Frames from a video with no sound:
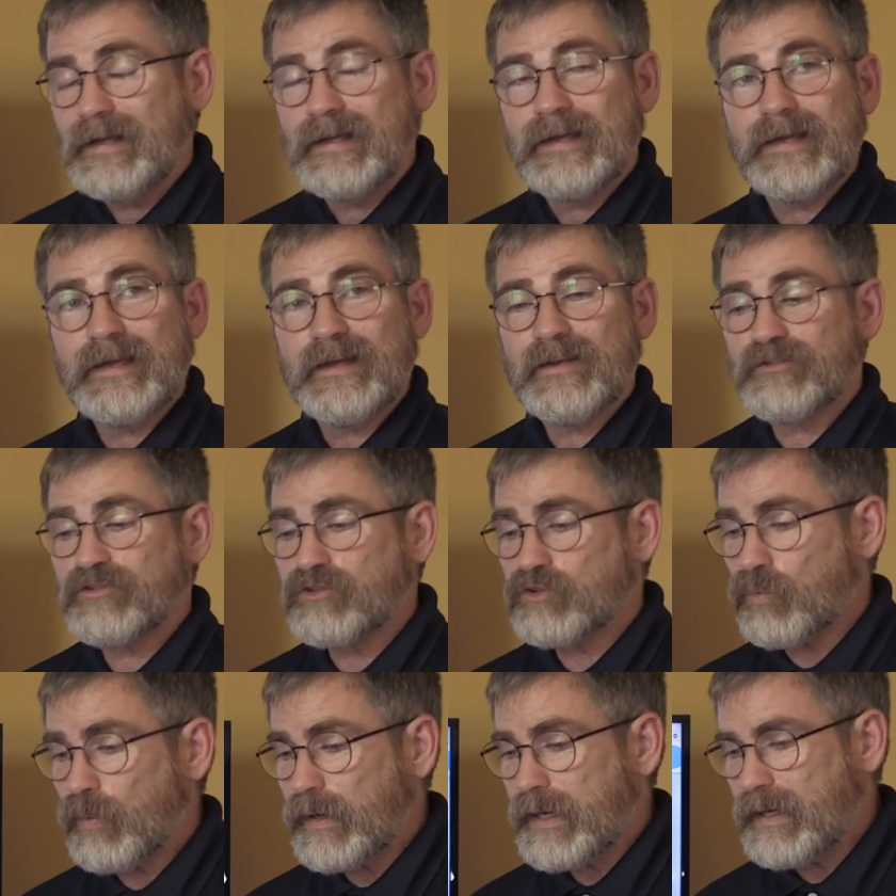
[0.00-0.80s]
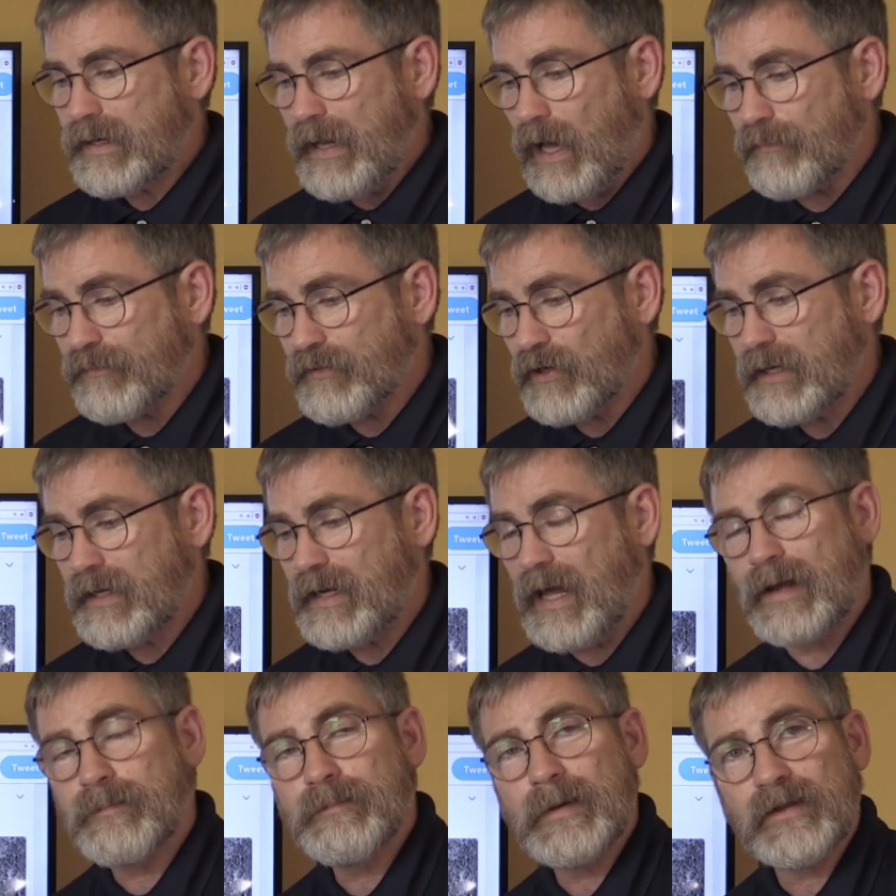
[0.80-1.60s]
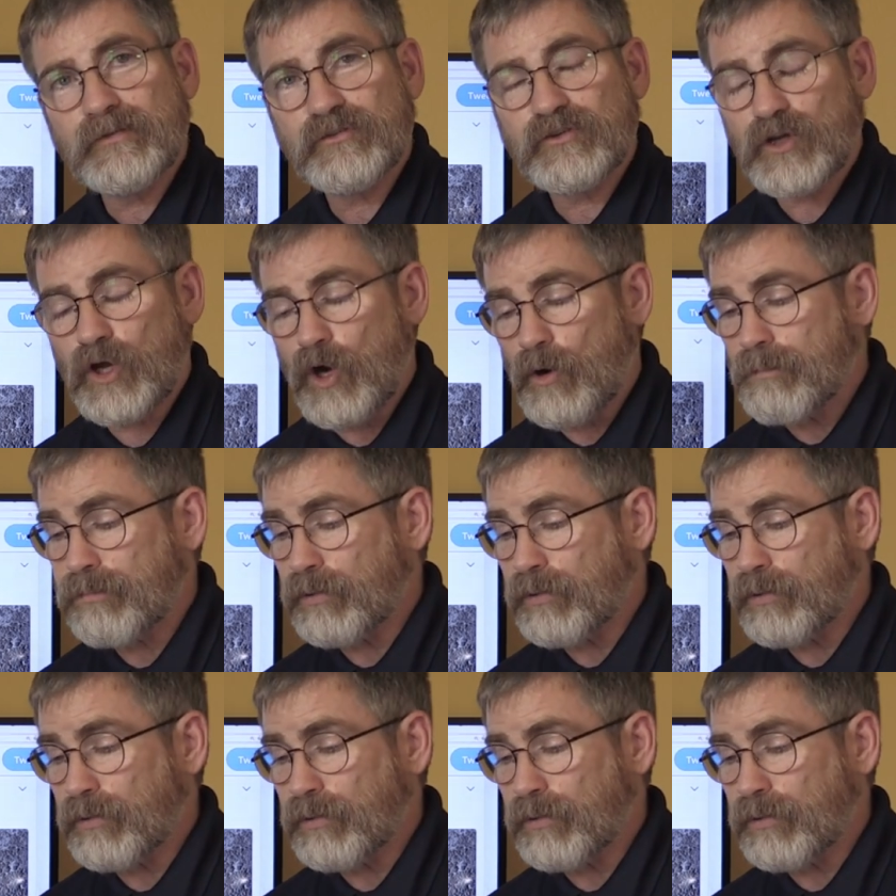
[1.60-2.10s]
He has tweeted out 39 minutes ago,